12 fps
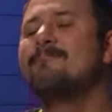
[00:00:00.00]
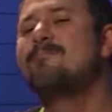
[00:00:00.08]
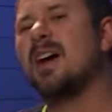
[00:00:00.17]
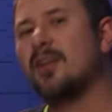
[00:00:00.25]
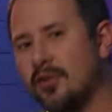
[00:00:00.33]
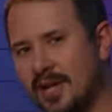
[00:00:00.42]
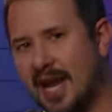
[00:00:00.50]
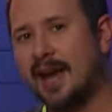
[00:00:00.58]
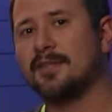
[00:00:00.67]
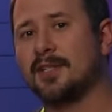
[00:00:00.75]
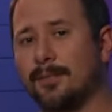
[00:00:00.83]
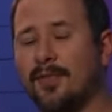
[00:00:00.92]
better to
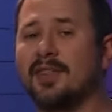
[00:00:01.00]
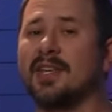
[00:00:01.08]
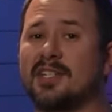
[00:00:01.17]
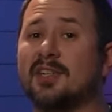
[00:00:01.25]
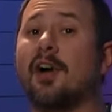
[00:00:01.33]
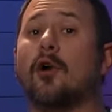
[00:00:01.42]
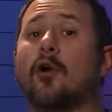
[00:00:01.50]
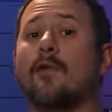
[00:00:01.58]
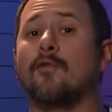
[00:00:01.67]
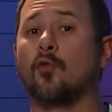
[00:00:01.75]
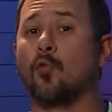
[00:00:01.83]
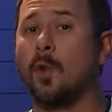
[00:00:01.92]
have something that's not
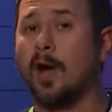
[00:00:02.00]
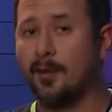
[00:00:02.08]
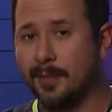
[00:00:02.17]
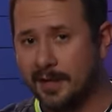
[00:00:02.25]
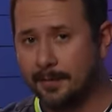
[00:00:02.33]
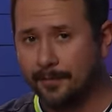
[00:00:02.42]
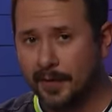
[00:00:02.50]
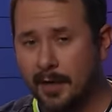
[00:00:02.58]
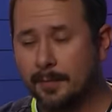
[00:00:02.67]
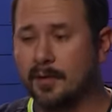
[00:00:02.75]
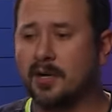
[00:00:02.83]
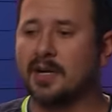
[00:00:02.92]
overwhelming
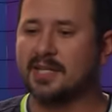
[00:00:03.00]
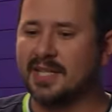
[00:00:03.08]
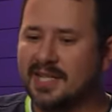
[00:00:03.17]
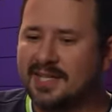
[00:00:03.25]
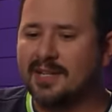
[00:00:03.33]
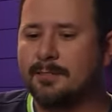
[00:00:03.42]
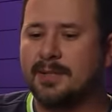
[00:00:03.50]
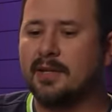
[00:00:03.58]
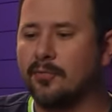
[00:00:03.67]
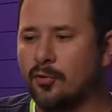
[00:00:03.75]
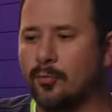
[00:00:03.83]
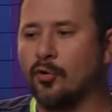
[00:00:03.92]
because that's going to be a
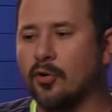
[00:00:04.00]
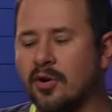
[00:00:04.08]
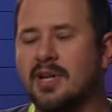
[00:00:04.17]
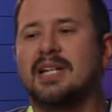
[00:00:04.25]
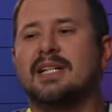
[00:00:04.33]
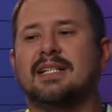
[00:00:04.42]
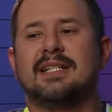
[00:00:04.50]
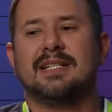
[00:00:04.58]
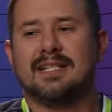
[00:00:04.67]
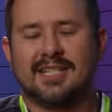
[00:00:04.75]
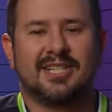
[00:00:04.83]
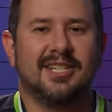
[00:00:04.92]
little more
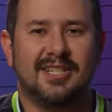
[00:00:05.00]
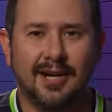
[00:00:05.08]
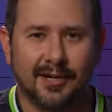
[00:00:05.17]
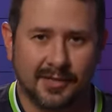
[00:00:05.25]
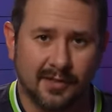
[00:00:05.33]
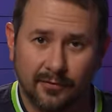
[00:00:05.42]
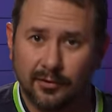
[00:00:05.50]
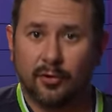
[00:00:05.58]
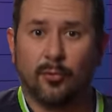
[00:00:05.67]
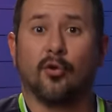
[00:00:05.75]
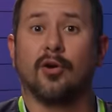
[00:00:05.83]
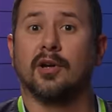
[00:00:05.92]
uh, seductive, a
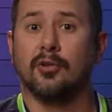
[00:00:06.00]
little more